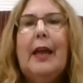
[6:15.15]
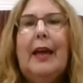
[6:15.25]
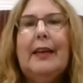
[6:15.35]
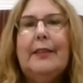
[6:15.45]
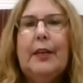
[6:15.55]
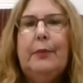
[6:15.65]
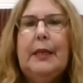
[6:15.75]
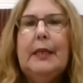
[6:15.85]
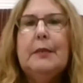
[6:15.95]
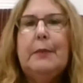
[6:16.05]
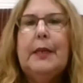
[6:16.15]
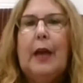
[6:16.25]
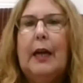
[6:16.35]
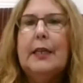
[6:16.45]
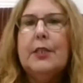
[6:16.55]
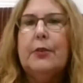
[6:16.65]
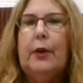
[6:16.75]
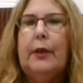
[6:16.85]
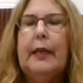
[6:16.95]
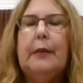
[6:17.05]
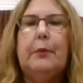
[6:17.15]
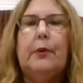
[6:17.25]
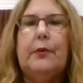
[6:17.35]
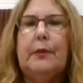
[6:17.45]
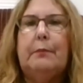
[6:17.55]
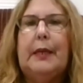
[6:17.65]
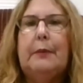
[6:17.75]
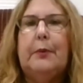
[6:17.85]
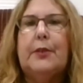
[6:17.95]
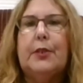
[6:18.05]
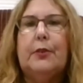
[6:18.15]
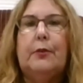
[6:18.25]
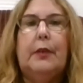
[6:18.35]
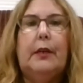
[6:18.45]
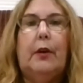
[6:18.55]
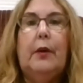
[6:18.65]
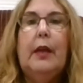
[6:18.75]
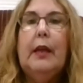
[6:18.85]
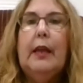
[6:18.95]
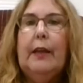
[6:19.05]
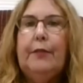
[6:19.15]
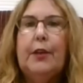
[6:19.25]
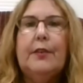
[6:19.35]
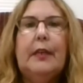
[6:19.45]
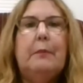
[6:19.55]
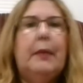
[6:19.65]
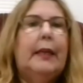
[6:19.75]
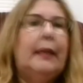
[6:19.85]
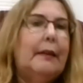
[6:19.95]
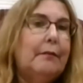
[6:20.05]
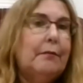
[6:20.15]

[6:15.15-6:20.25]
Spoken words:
And I think we need to be kind to our neighbors and be able to, if there's any money,